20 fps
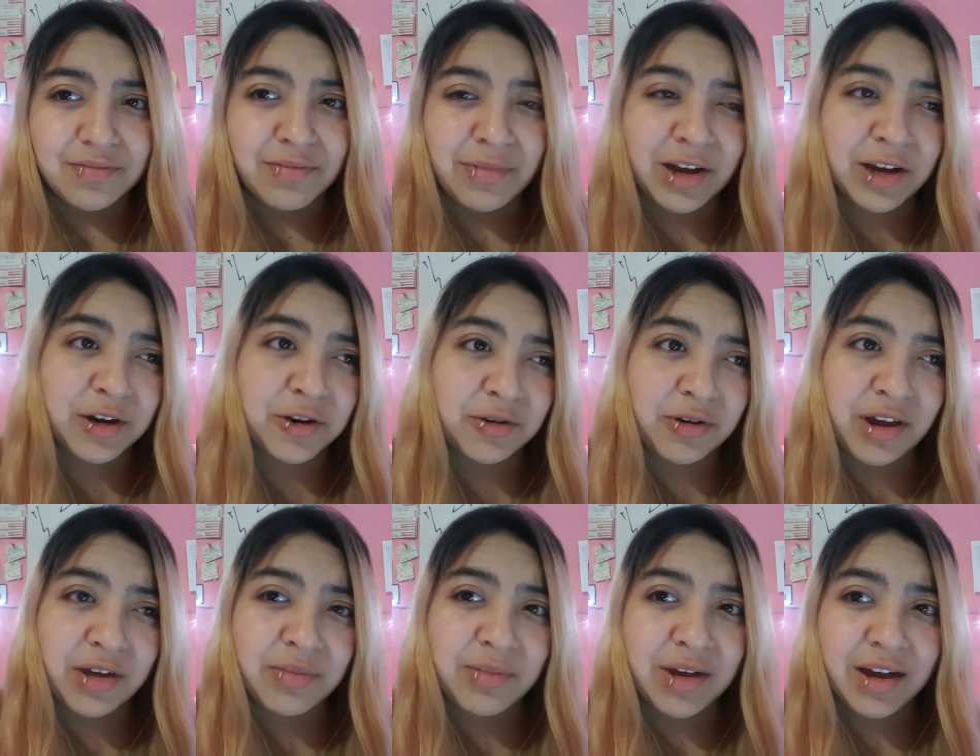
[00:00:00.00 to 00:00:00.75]
My
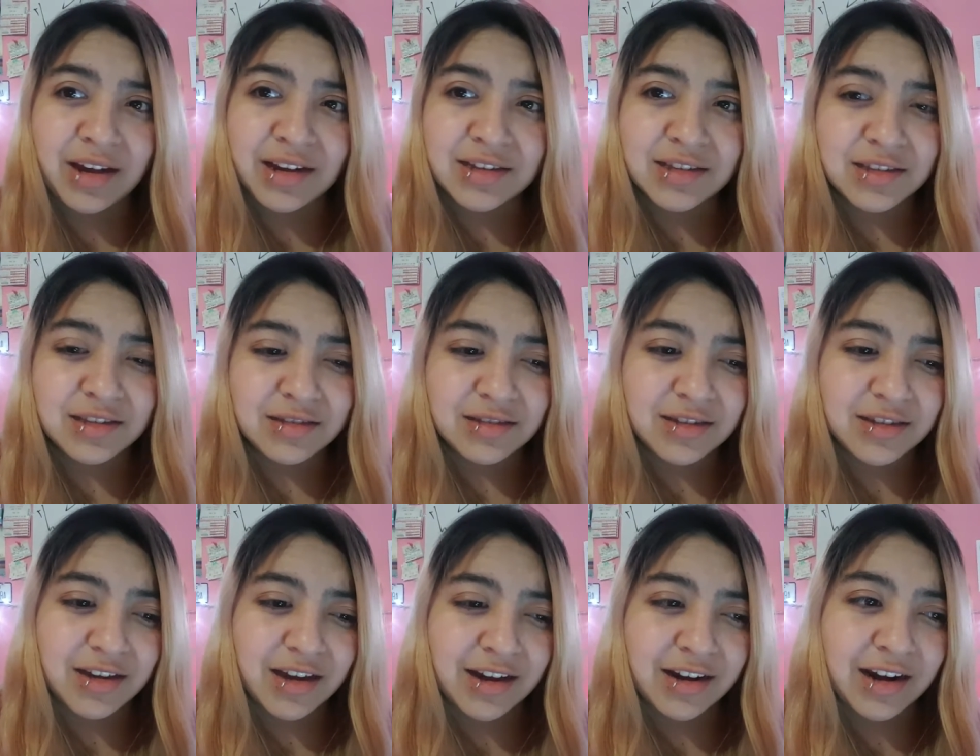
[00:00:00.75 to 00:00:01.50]
grandma
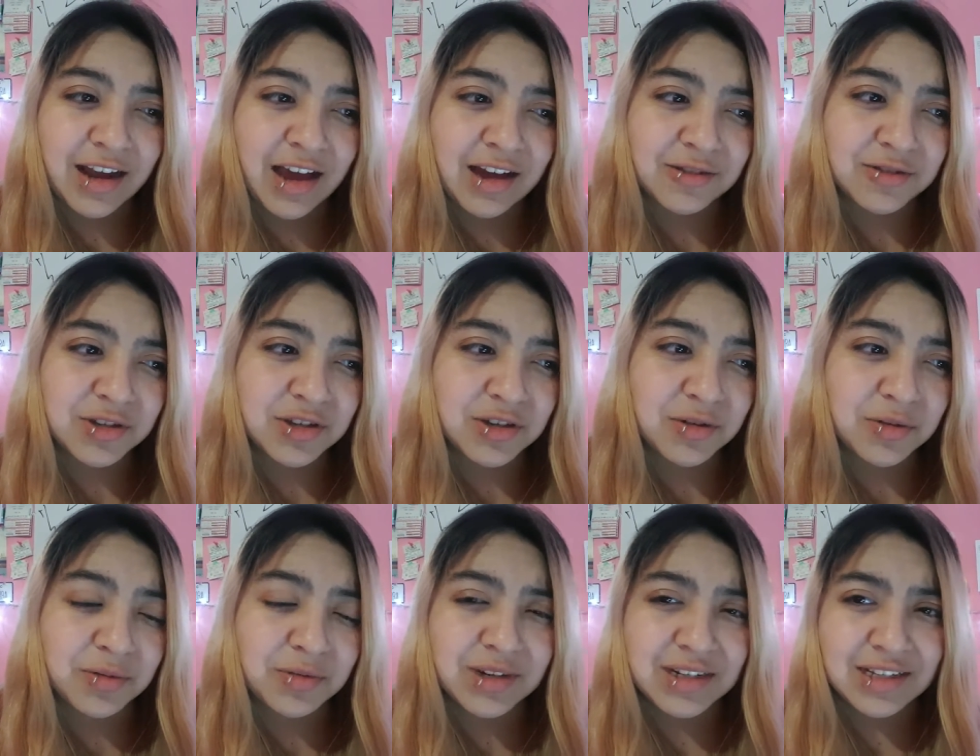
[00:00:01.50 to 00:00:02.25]
and, aunt
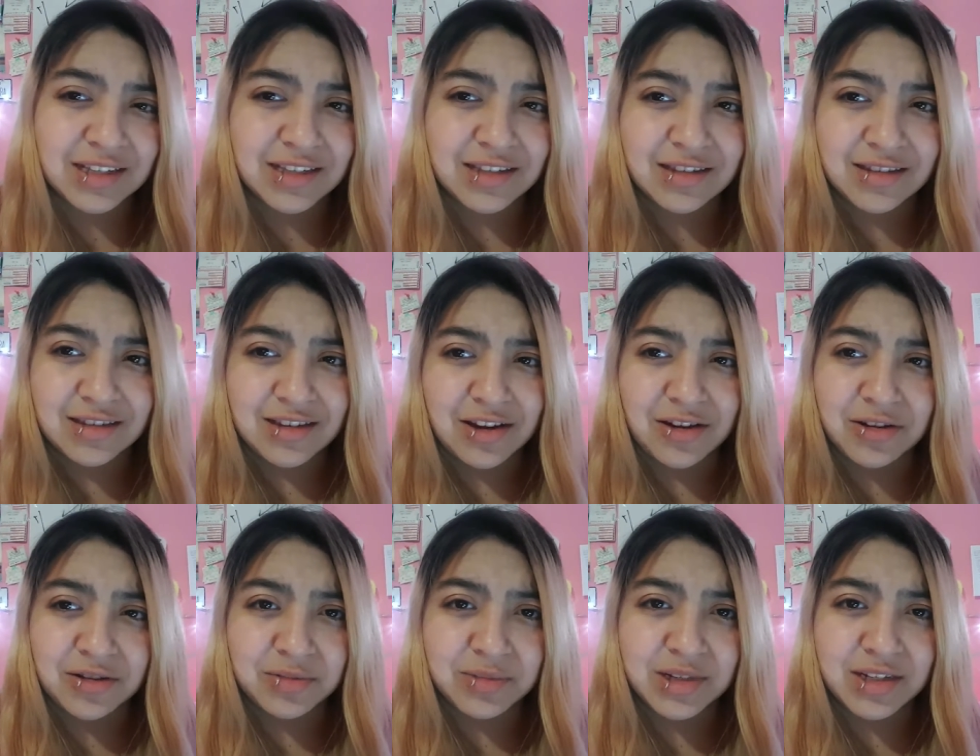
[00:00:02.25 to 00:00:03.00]
always
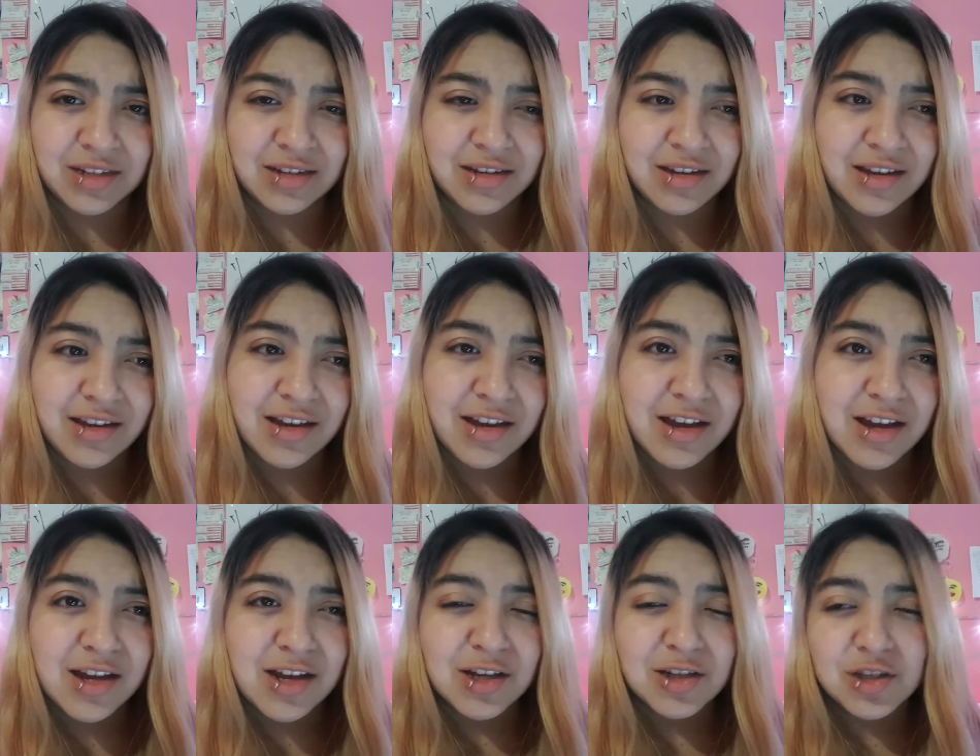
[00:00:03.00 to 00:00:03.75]
tell me,
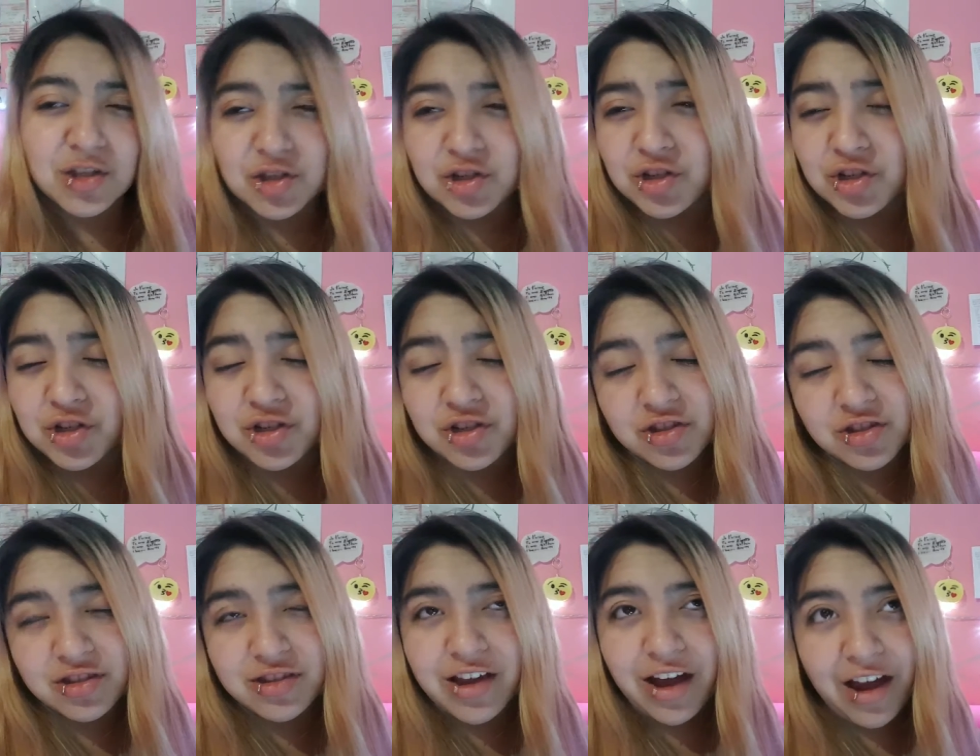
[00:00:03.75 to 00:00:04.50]
you should
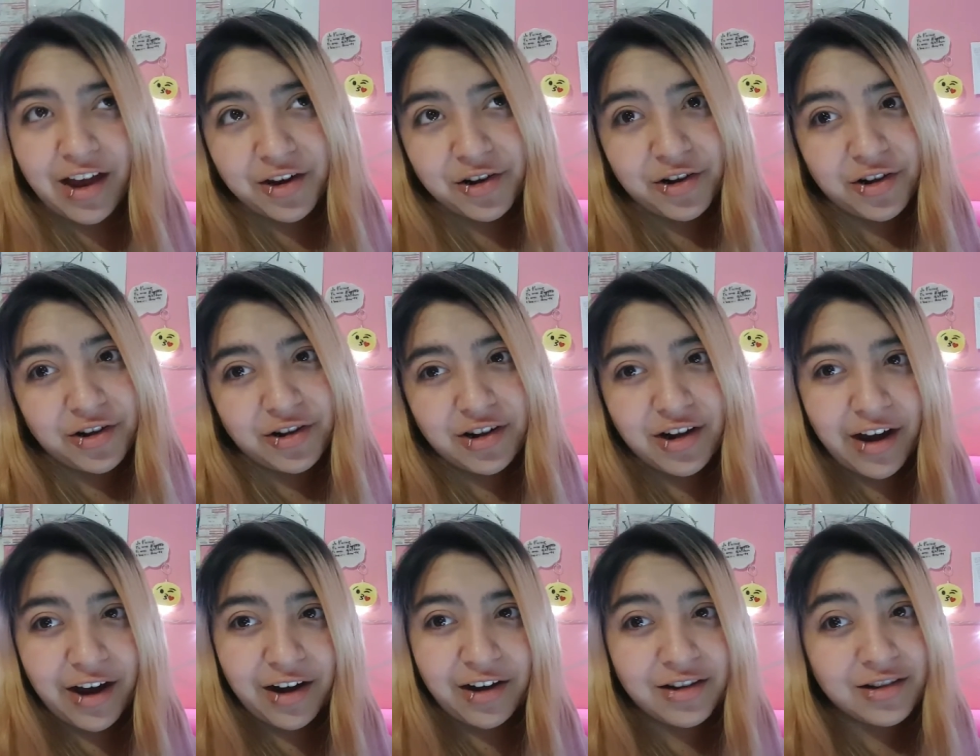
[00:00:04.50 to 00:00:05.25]
dye your
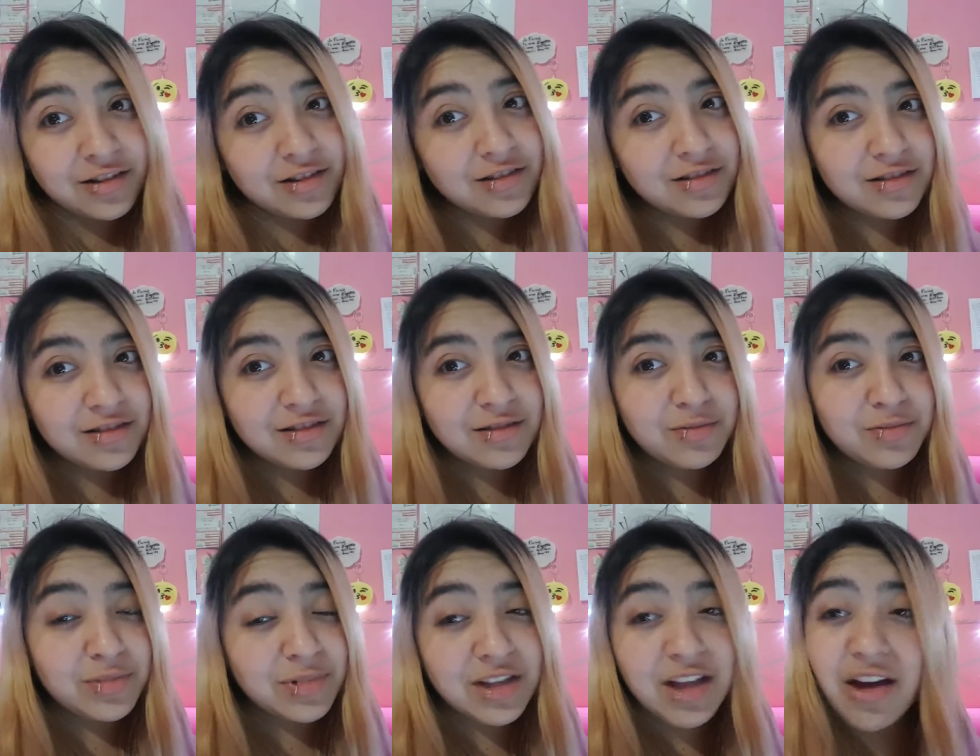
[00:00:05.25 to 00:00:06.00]
hair
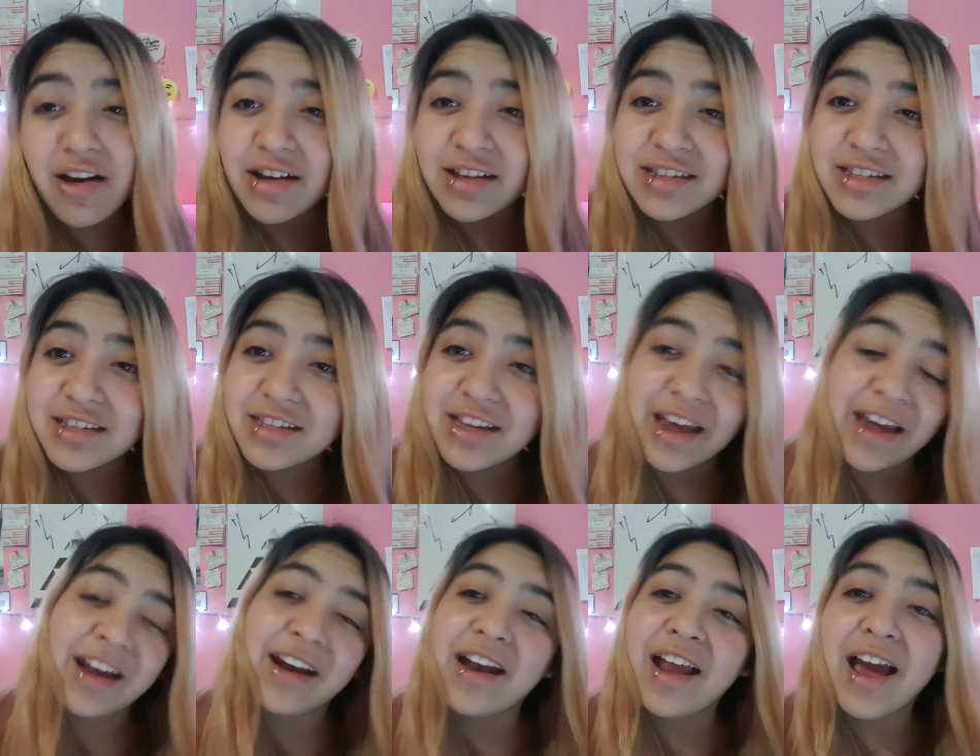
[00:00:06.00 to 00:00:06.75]
blonde
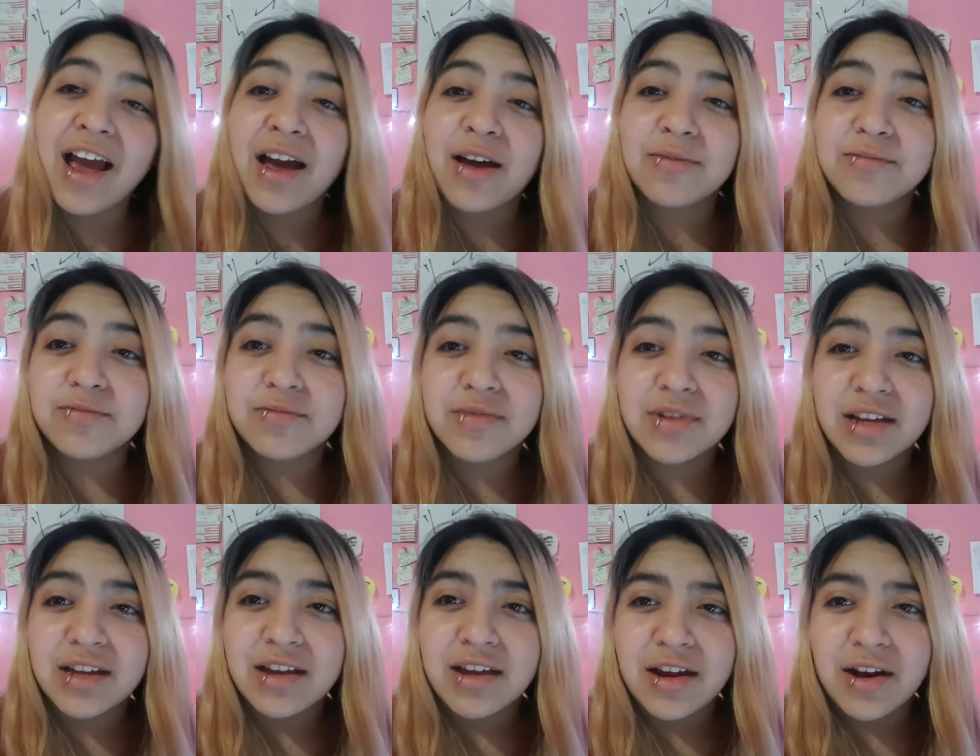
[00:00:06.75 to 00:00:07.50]
and have
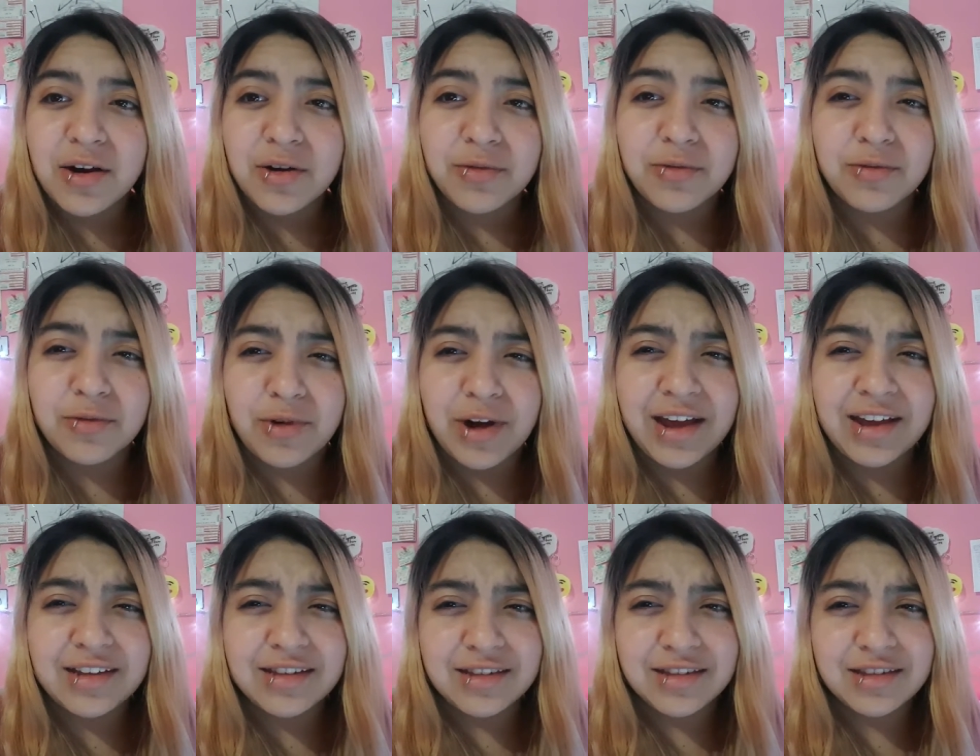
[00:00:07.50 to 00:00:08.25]

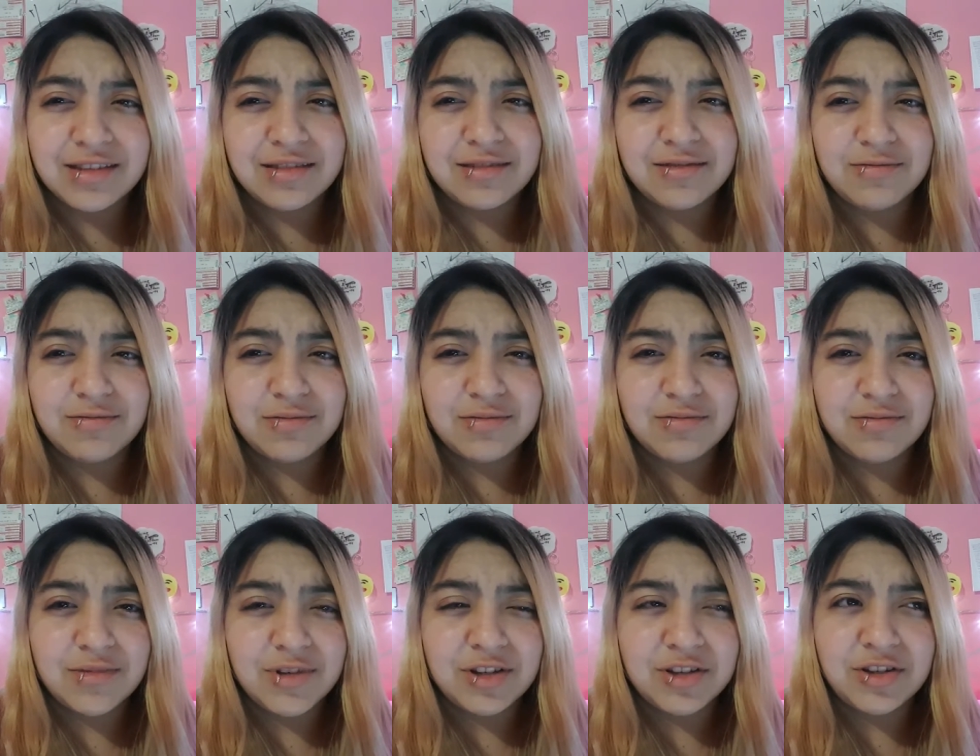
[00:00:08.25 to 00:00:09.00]
rays
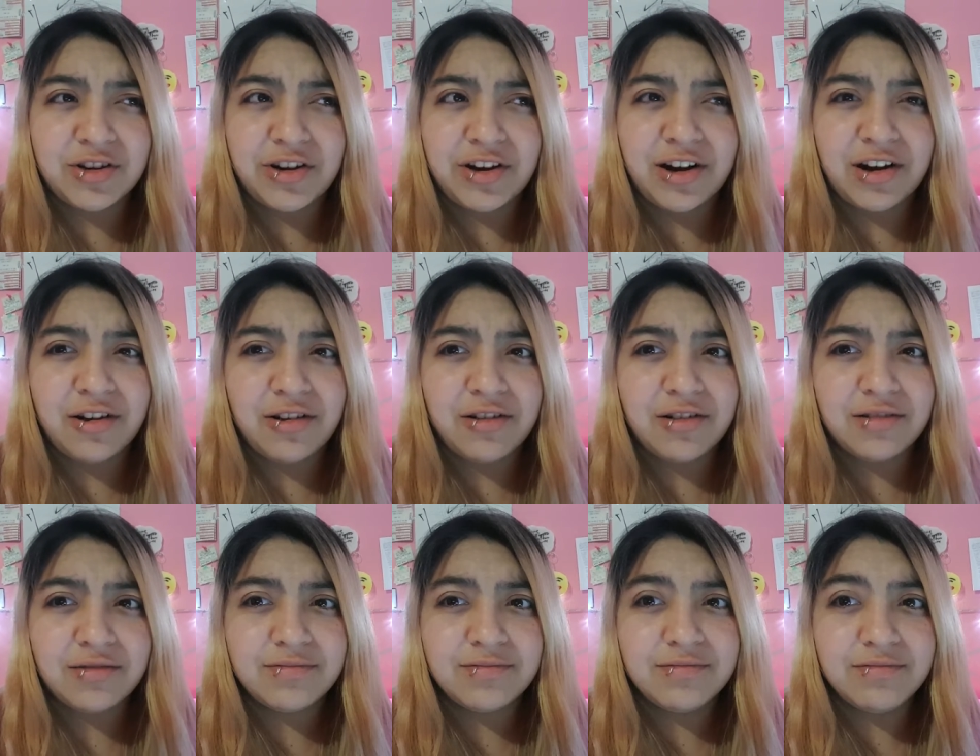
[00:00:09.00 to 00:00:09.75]
on your
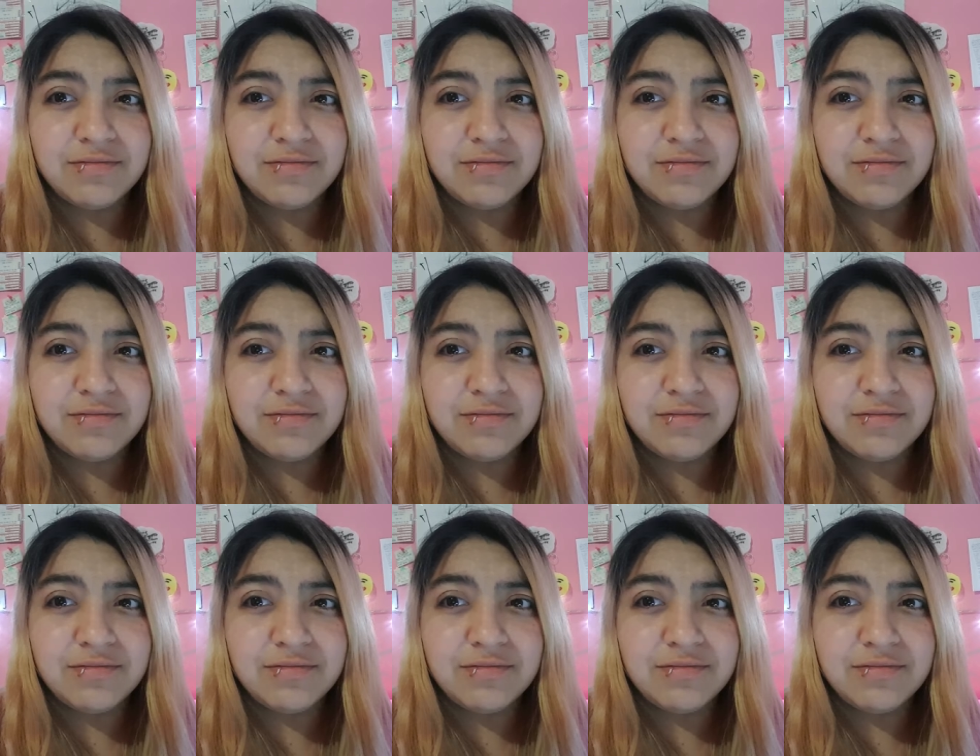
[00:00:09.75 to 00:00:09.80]
hair.